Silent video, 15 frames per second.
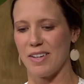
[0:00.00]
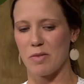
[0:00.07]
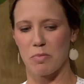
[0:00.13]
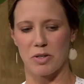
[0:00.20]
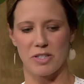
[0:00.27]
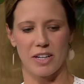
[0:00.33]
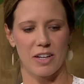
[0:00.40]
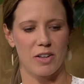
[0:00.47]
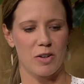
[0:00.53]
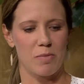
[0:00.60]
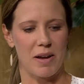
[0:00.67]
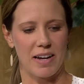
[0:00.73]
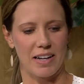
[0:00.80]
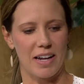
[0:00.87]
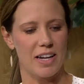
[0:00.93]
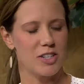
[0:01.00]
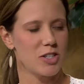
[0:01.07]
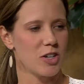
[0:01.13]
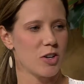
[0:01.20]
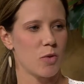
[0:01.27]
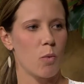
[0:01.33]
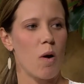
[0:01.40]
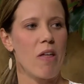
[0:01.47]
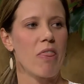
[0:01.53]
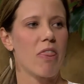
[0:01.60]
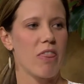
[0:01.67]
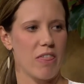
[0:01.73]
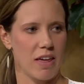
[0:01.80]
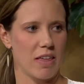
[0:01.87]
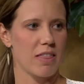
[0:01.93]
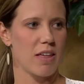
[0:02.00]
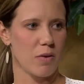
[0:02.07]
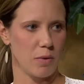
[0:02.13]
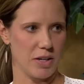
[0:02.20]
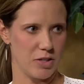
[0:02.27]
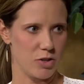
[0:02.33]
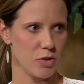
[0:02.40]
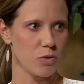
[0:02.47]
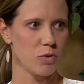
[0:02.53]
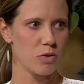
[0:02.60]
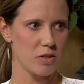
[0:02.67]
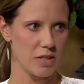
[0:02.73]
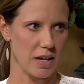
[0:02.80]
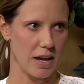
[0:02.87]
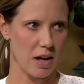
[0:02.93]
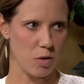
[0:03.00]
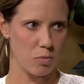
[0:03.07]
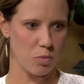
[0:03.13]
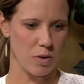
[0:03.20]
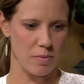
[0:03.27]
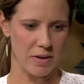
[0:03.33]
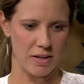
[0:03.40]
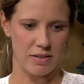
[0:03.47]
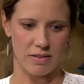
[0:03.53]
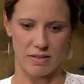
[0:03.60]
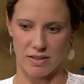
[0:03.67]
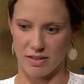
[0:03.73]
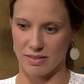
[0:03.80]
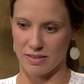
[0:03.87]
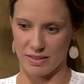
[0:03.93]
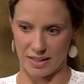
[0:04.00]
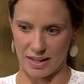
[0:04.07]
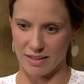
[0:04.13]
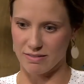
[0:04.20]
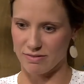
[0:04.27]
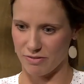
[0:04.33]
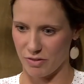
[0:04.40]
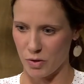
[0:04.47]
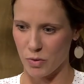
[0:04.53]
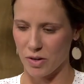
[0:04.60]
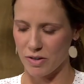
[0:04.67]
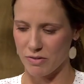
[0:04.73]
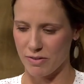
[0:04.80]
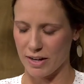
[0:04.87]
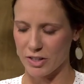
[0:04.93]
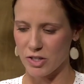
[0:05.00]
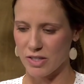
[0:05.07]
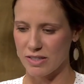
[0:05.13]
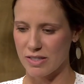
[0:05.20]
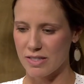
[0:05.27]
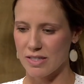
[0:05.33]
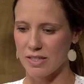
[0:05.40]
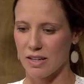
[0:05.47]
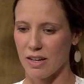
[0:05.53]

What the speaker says: particular medication or one thing that we do to help women get fewer infections?